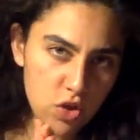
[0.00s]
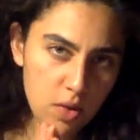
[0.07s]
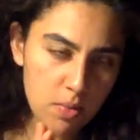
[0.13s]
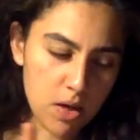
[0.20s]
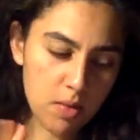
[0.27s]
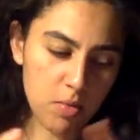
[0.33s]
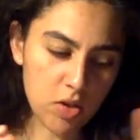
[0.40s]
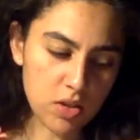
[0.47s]

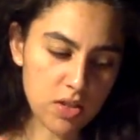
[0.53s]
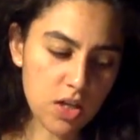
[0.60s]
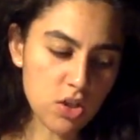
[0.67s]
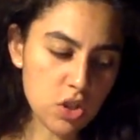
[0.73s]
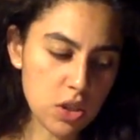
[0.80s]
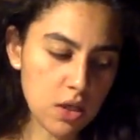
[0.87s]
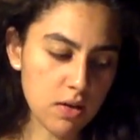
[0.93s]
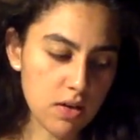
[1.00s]
Gemini, I'm hearing
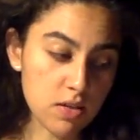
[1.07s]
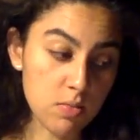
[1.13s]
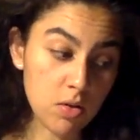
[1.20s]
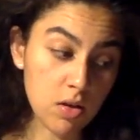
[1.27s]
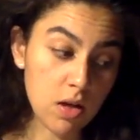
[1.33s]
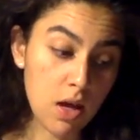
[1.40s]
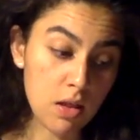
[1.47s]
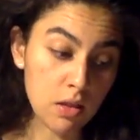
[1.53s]
Sagittarius, I'm
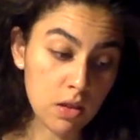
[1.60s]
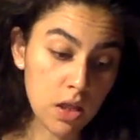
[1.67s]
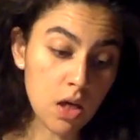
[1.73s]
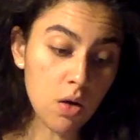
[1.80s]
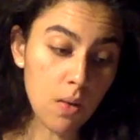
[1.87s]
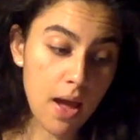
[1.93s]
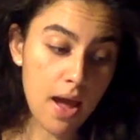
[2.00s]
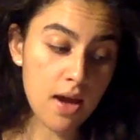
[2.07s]
hearing
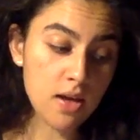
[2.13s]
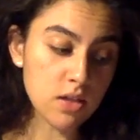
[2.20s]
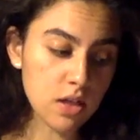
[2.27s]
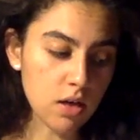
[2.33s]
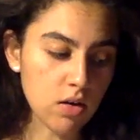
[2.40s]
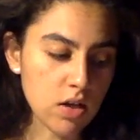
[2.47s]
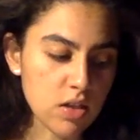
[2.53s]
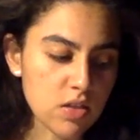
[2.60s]
Leo
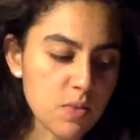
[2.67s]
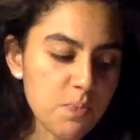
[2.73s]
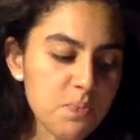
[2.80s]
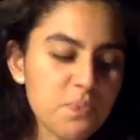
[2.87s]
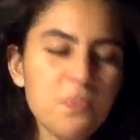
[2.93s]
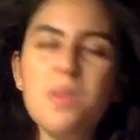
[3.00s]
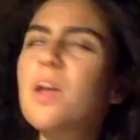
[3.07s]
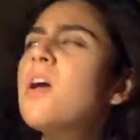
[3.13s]
and Aries,
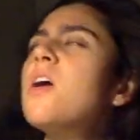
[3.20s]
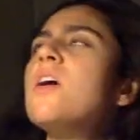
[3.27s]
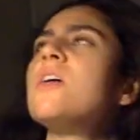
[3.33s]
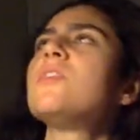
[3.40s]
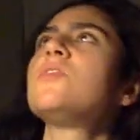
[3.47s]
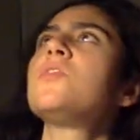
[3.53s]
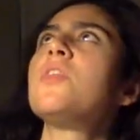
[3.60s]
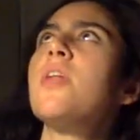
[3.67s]

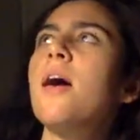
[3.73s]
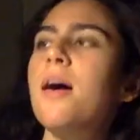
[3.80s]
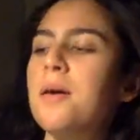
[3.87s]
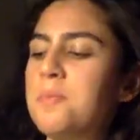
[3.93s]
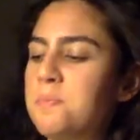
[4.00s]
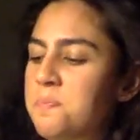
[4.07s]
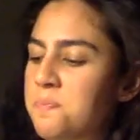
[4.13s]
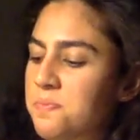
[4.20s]
is
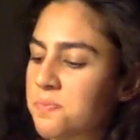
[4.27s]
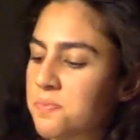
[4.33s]
that